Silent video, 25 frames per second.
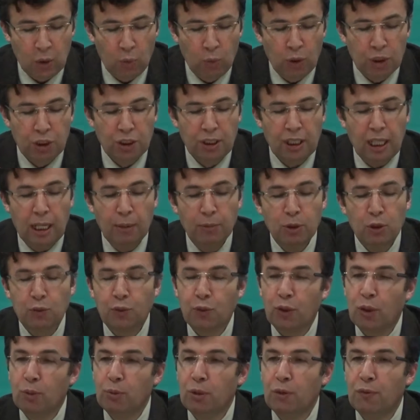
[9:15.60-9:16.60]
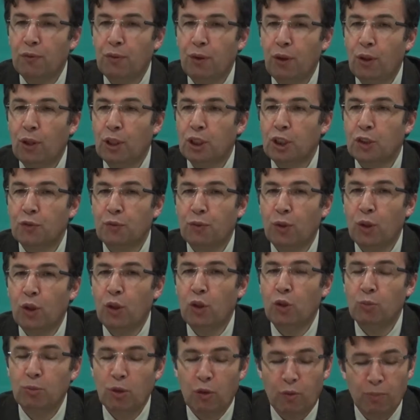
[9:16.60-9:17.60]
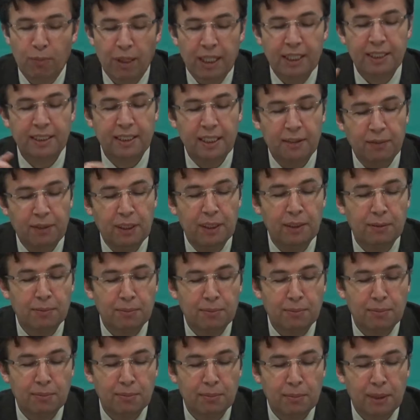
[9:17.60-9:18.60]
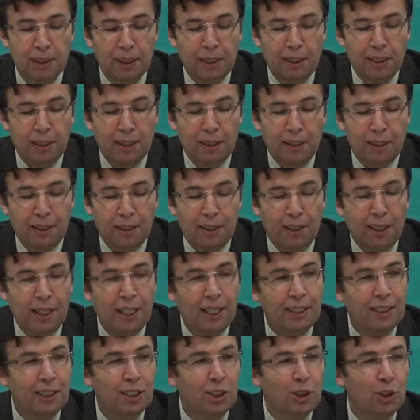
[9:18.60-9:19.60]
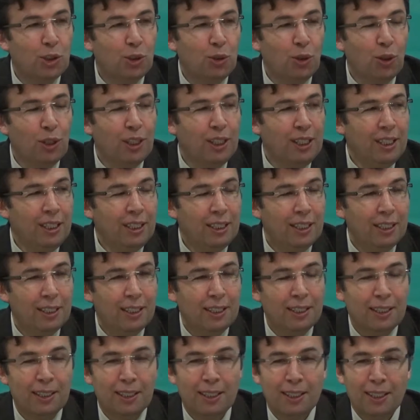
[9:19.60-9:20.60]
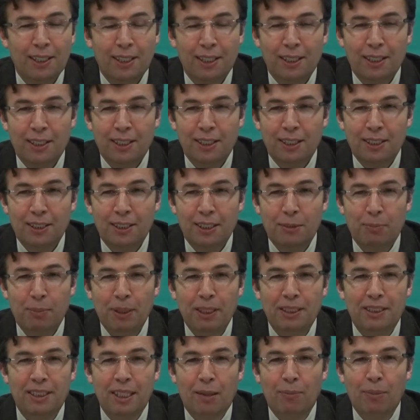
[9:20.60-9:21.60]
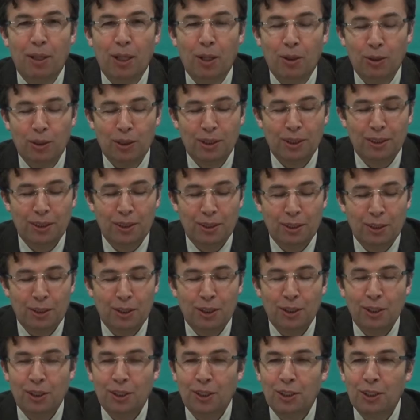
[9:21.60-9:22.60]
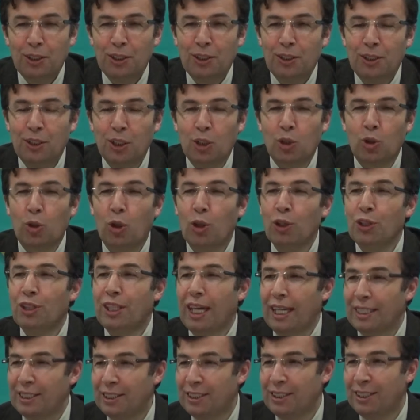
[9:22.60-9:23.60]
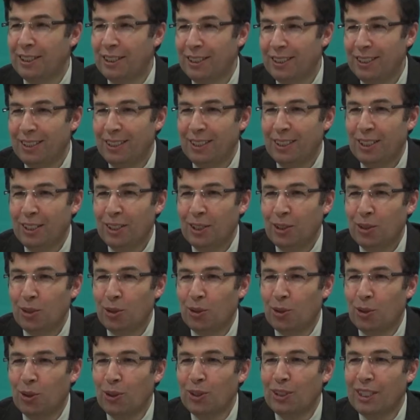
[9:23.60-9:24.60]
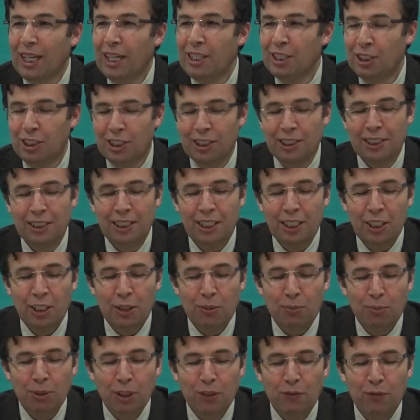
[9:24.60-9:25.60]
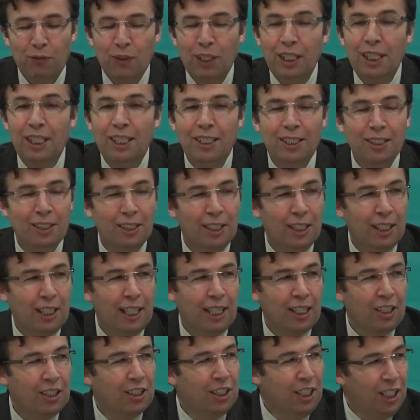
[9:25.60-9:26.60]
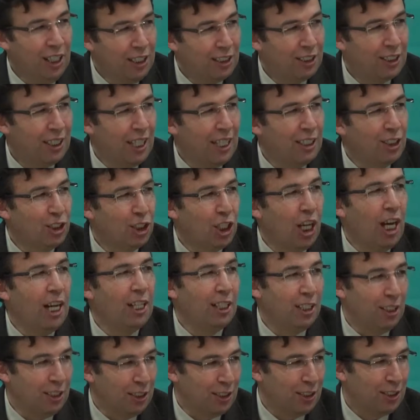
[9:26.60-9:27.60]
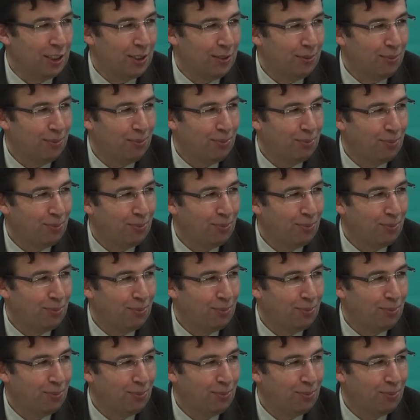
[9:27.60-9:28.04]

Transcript: which comes from the first volume of Mathnawi, and the story speaks about the contest, the contention between Greeks and Chinese